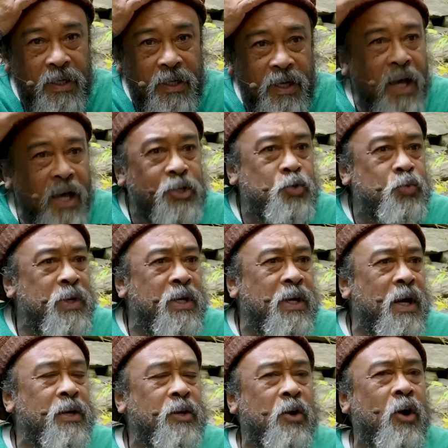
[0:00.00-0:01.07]
Last week
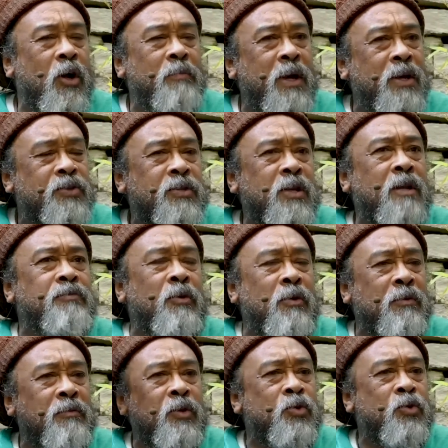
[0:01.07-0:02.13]
I called myself a
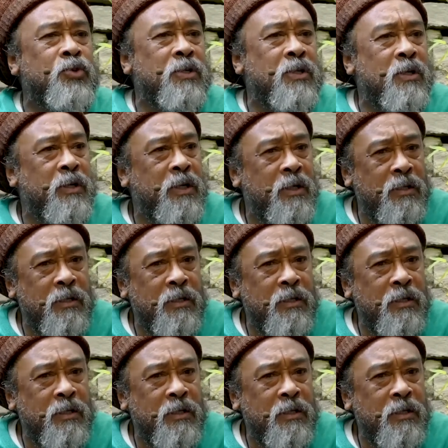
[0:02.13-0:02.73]
revolutionary.